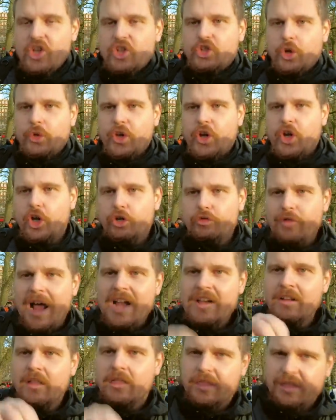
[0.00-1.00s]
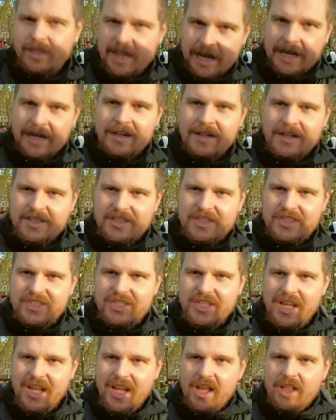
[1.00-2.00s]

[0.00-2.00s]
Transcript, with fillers: So the Quran thinks